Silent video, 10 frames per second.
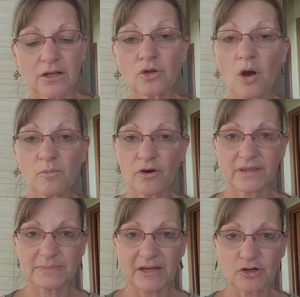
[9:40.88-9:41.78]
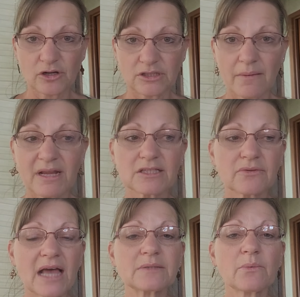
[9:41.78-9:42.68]
no more of this patriarchal dominance. So
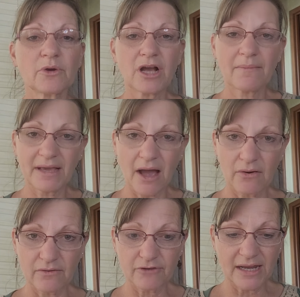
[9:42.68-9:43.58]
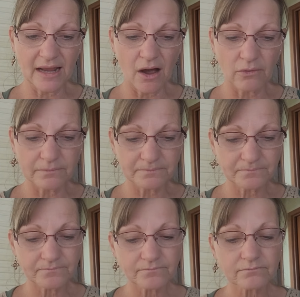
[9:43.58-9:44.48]
that's what we're coming out of right now.
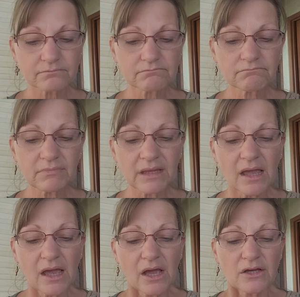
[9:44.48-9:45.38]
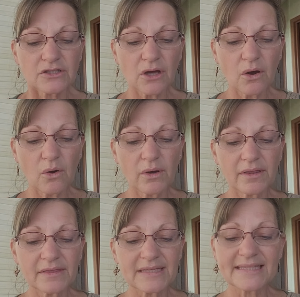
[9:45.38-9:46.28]
So
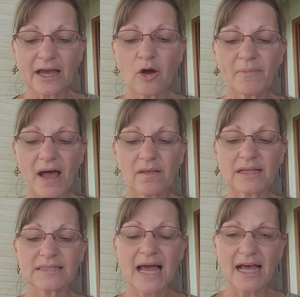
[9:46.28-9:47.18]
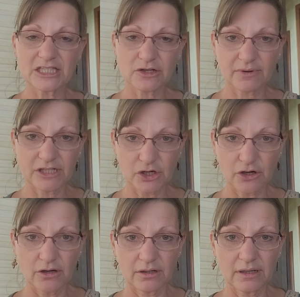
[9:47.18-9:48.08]
the scale balance has to
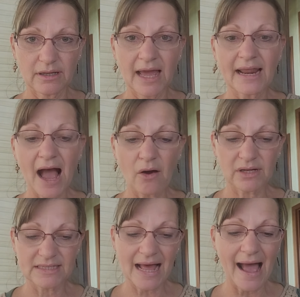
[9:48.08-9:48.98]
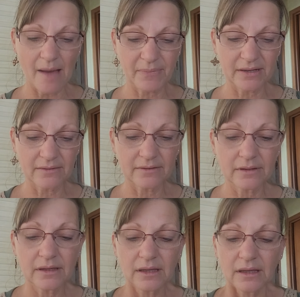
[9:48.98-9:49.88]
return. And how does that happen?
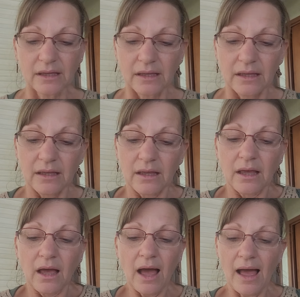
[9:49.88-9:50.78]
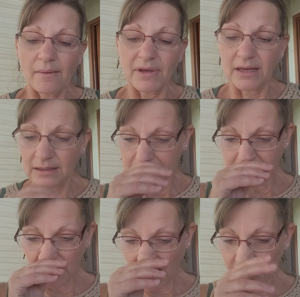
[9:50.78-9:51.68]
Um,
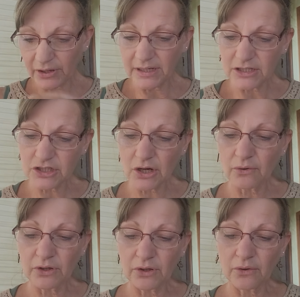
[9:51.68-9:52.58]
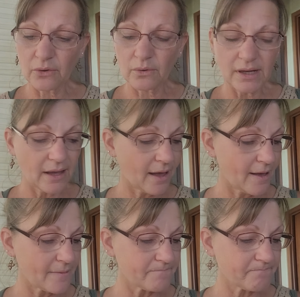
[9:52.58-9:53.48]
so I'm going to show you
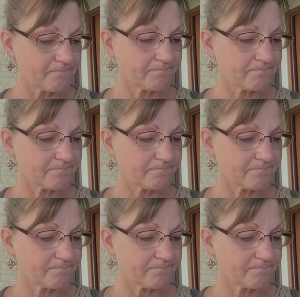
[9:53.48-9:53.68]
um,